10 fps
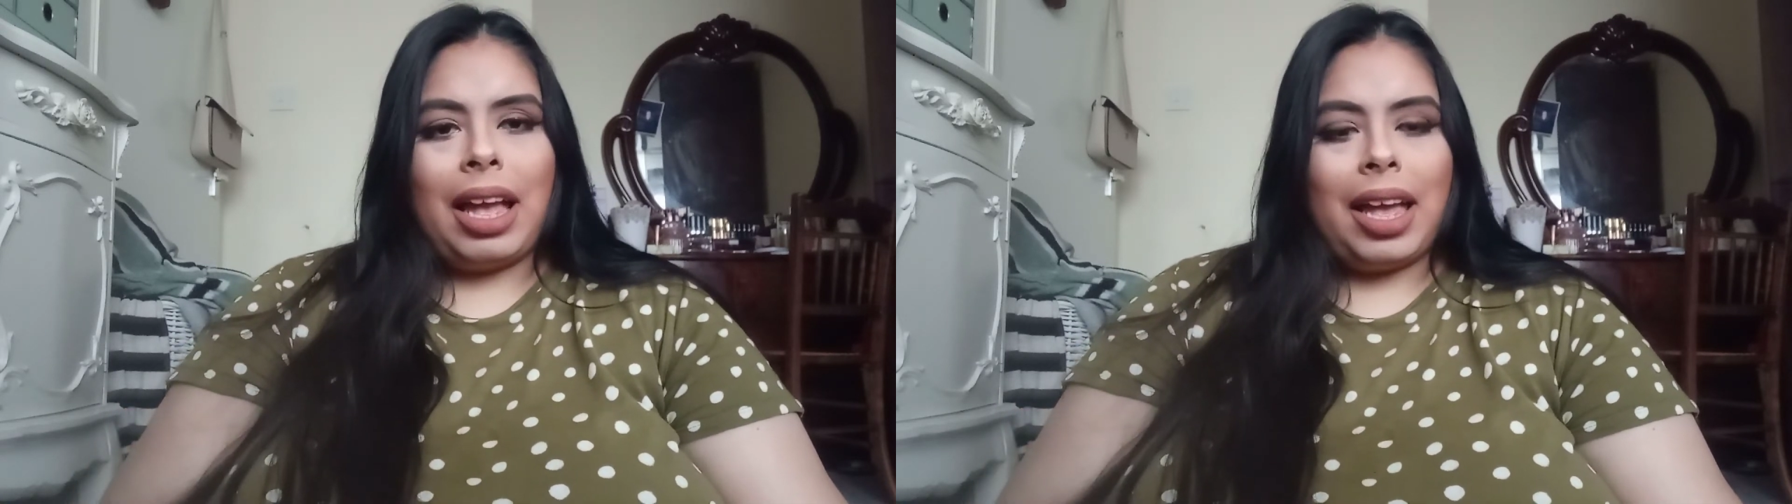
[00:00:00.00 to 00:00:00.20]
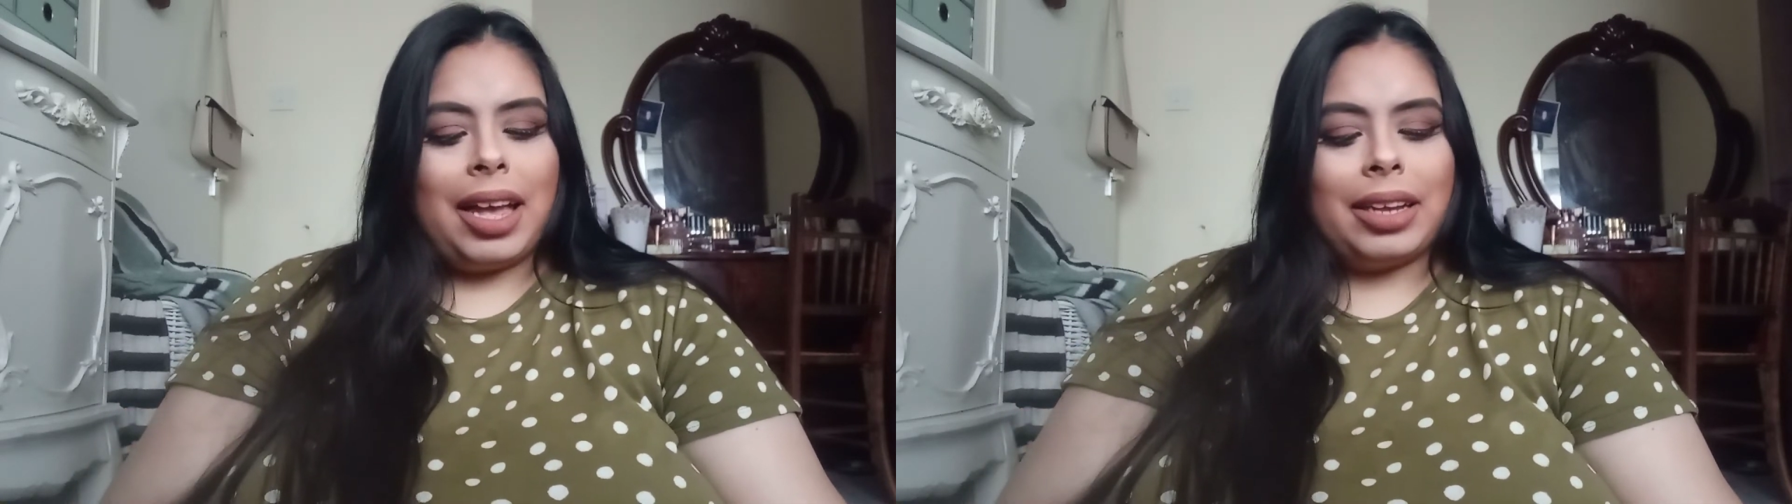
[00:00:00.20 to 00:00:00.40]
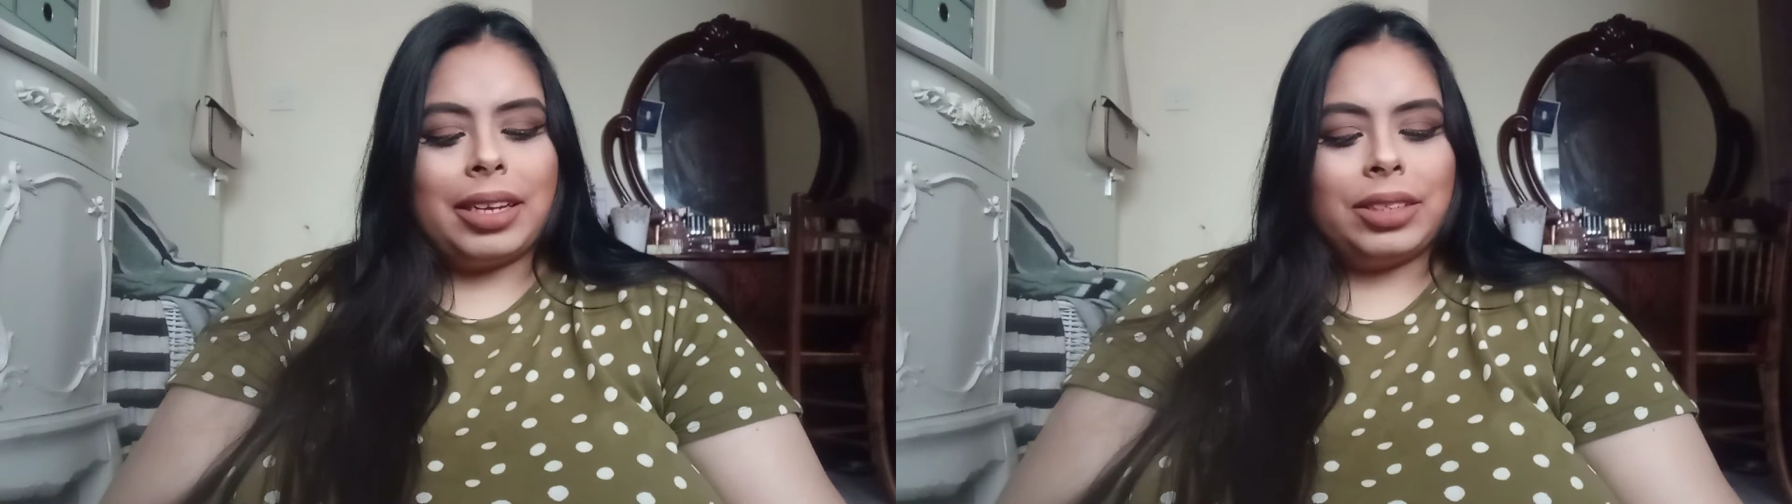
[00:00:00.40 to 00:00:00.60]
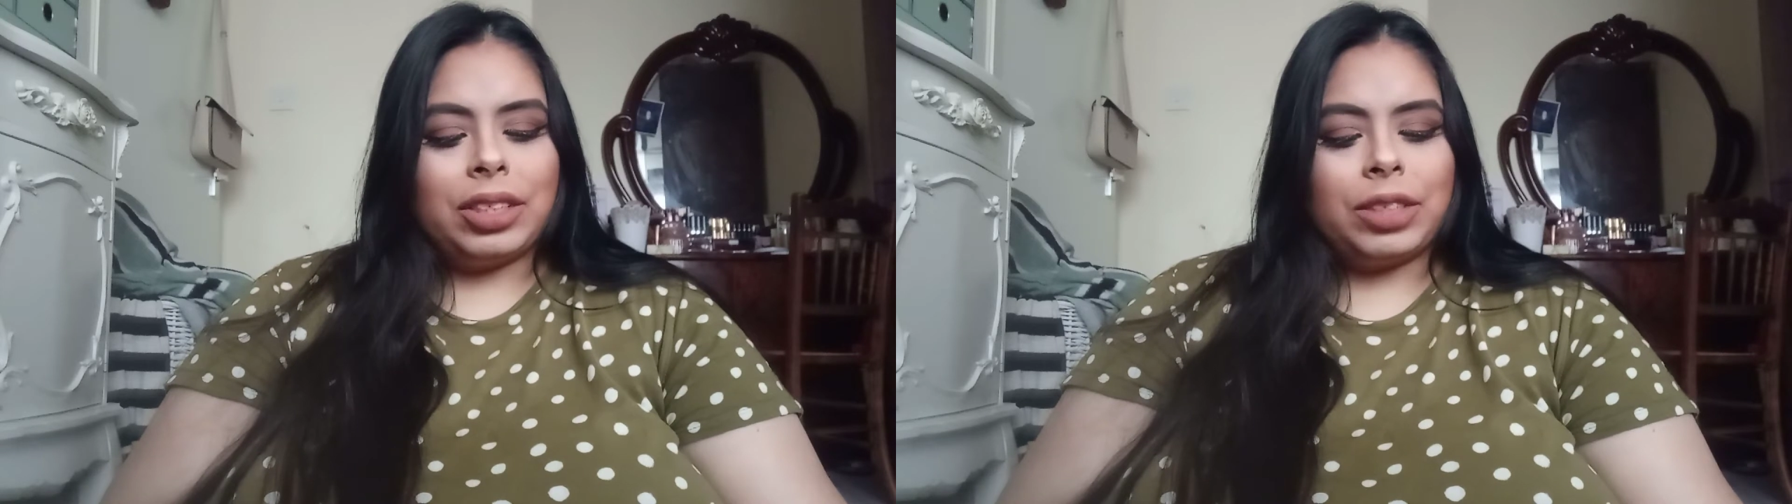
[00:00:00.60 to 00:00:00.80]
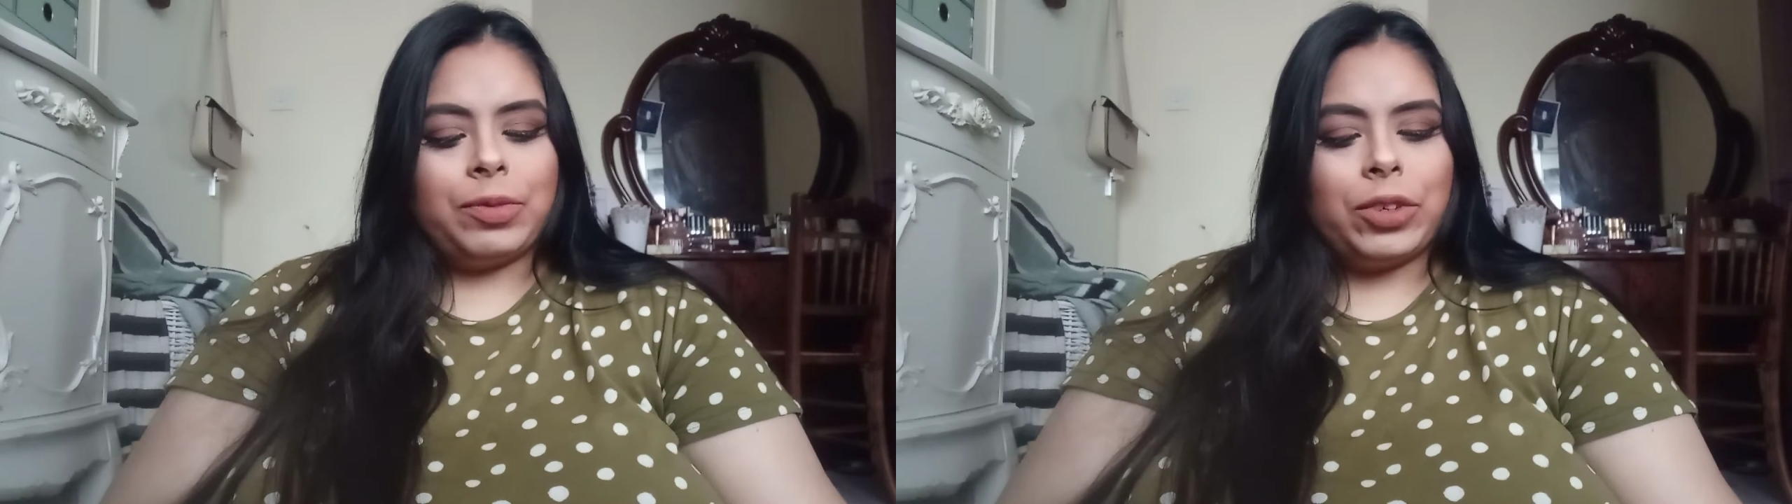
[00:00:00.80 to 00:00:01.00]
And I
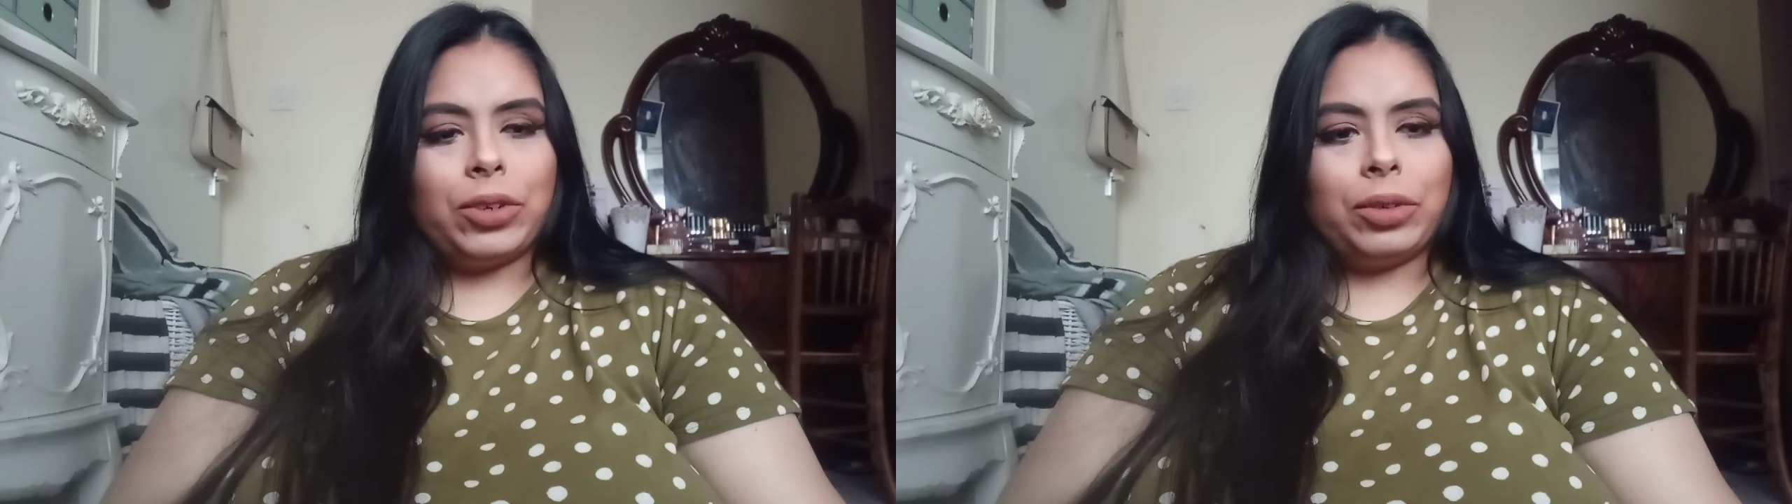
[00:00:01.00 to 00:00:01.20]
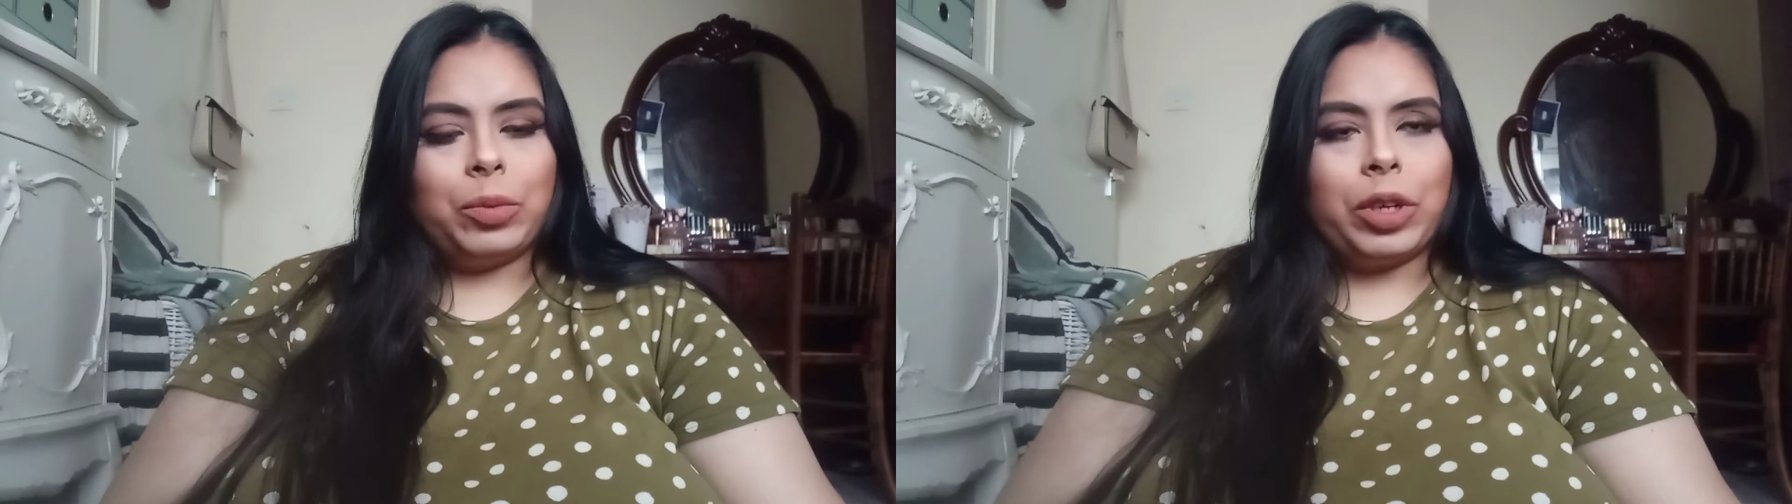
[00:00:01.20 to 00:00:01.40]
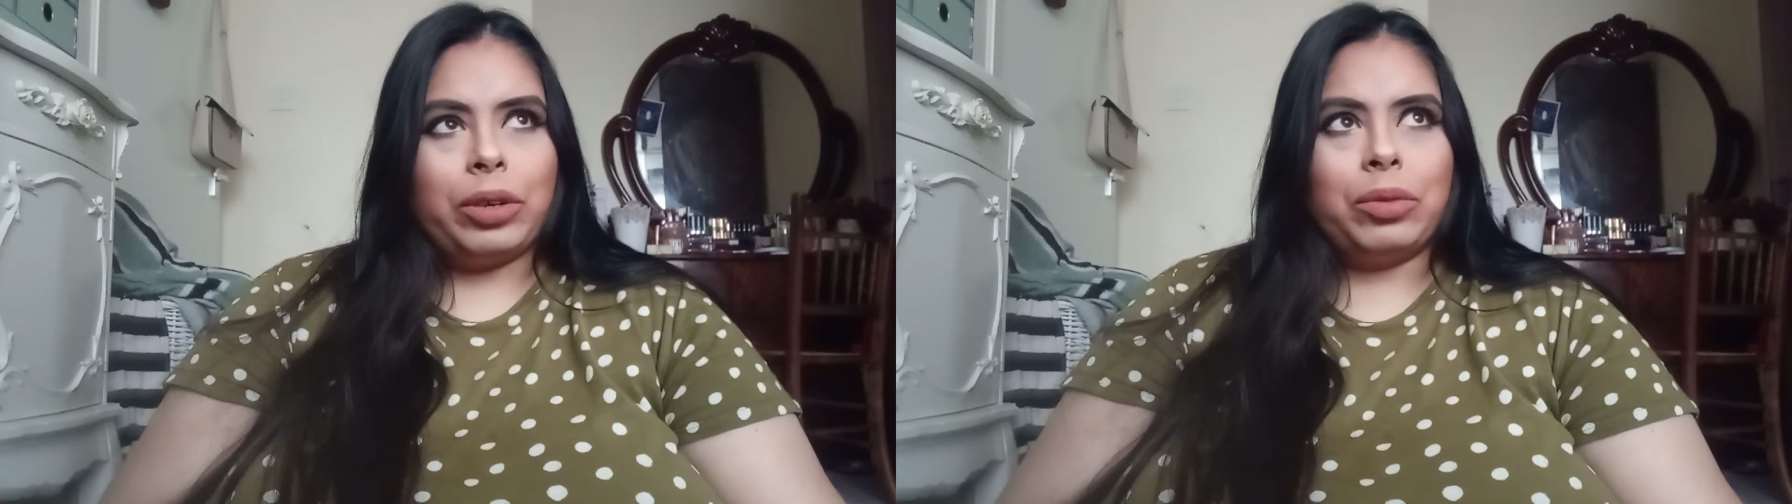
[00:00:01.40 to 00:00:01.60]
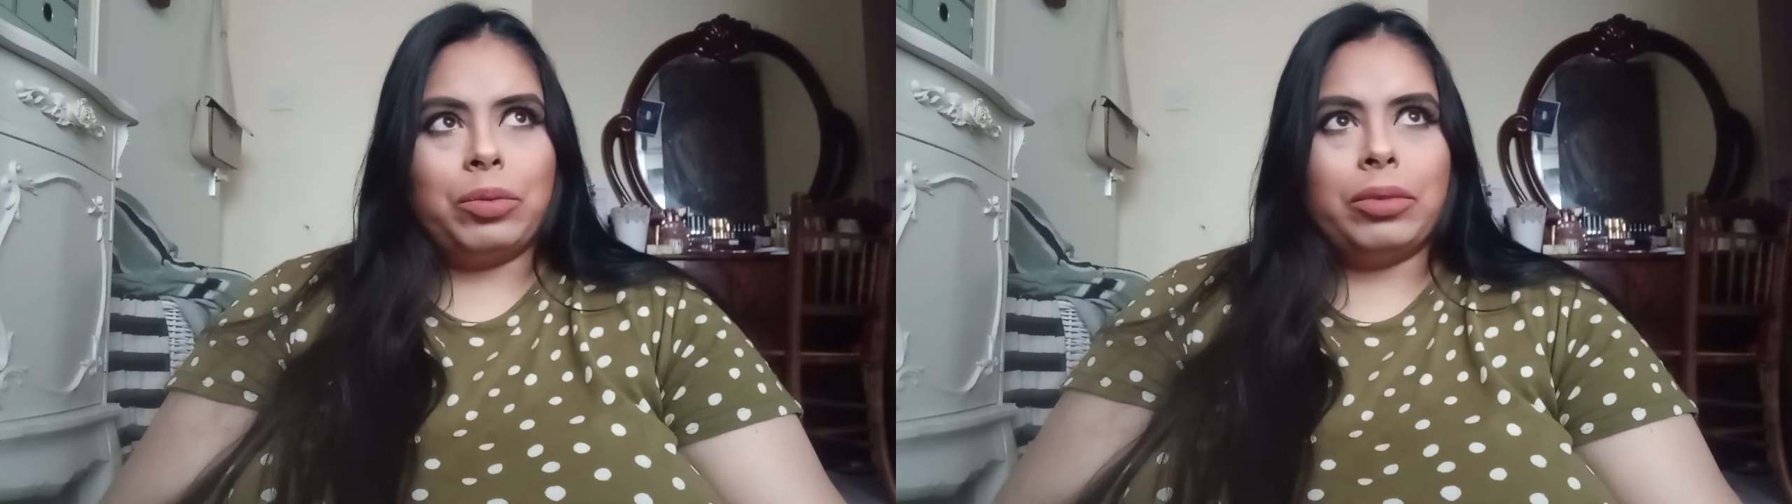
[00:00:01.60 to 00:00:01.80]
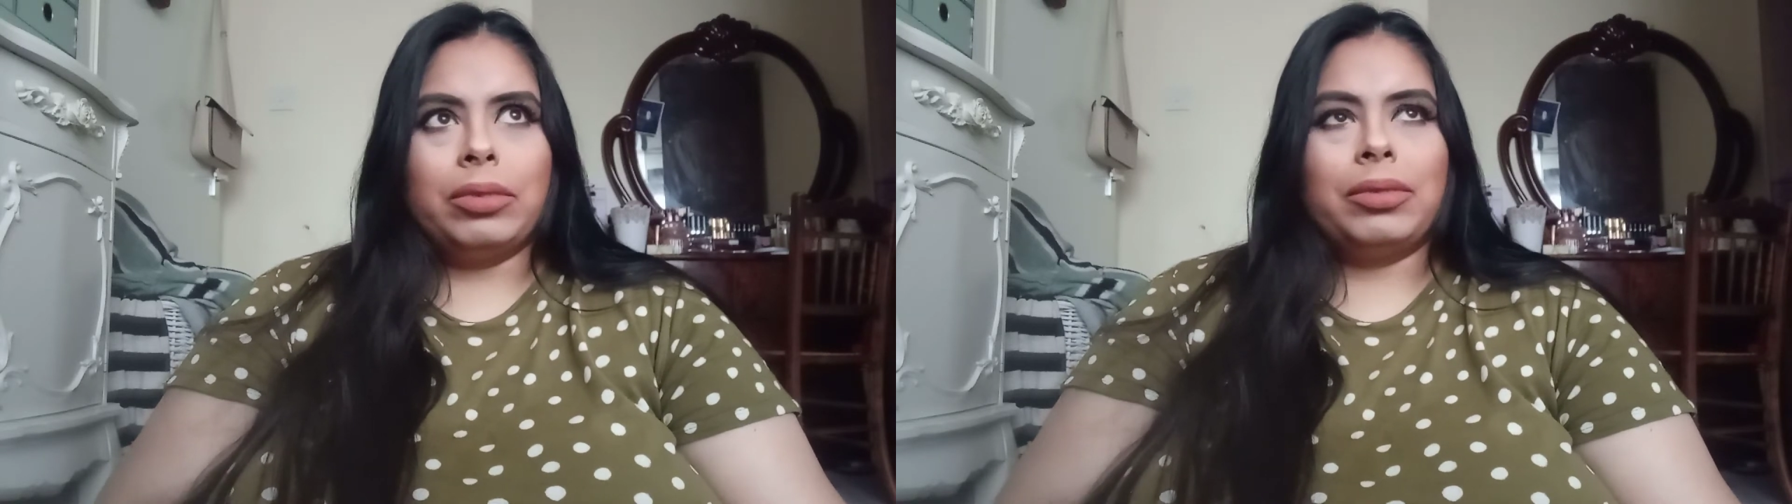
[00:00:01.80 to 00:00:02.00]
just thought, well,